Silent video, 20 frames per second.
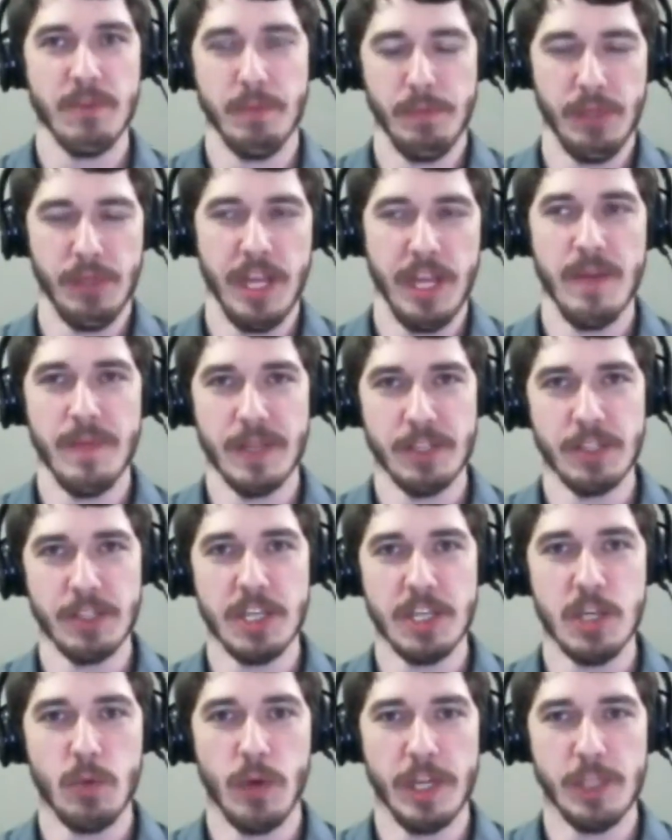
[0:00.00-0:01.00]
to play them in
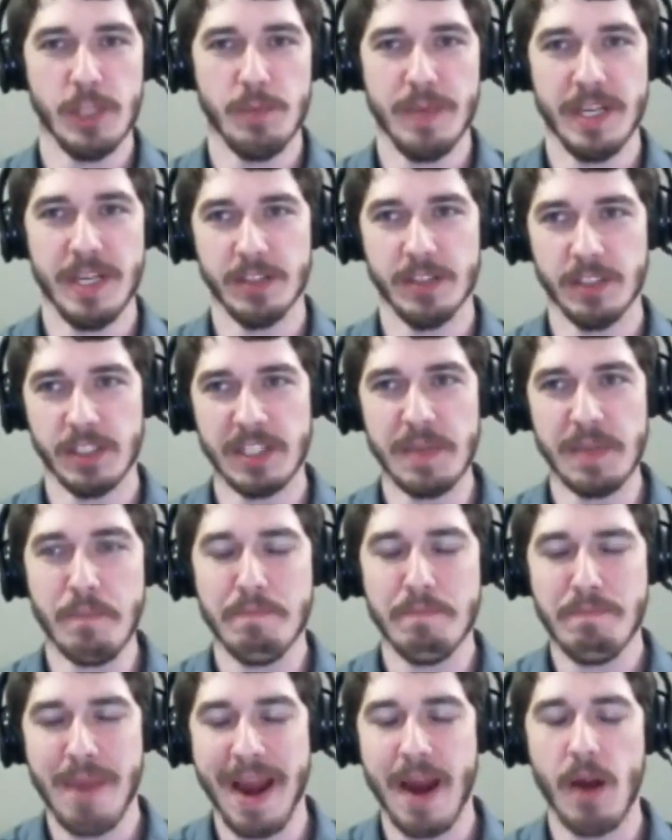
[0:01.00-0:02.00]
sequence because it's
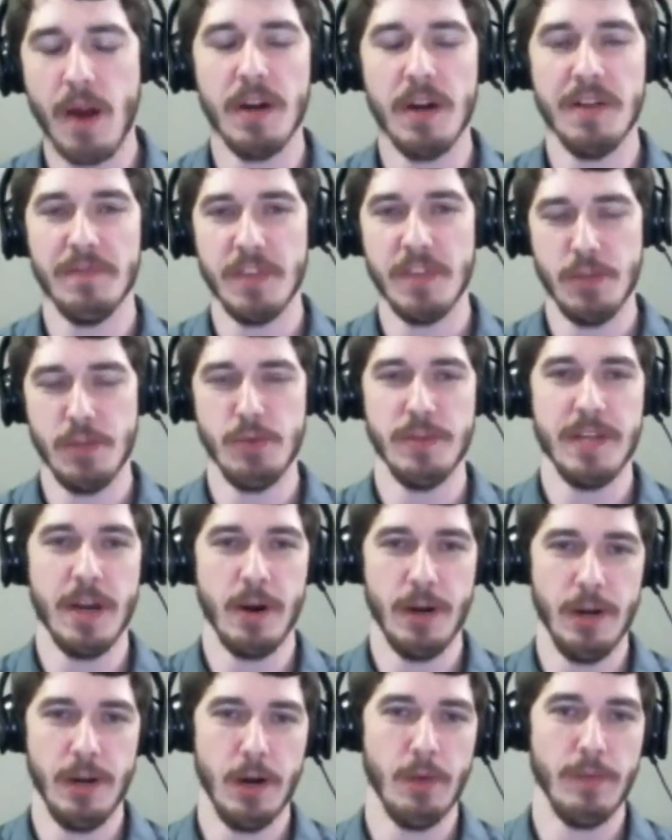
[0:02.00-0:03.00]
imperative that you
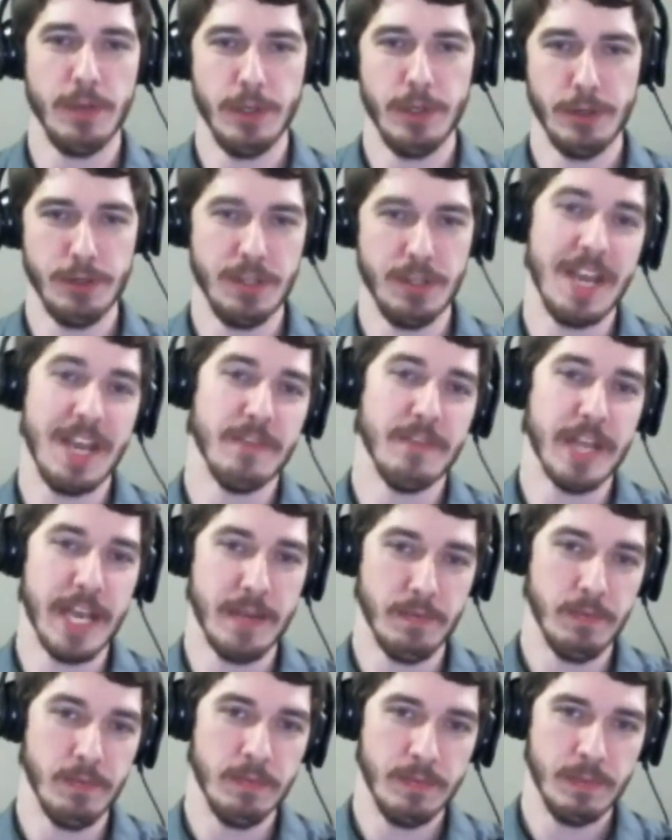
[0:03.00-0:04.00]
carry over your save
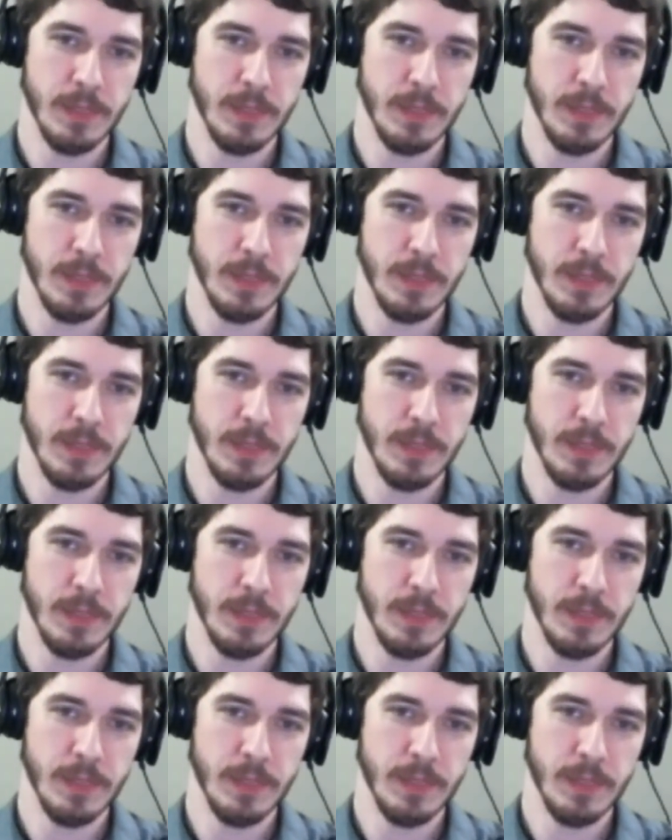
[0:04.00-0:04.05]
game.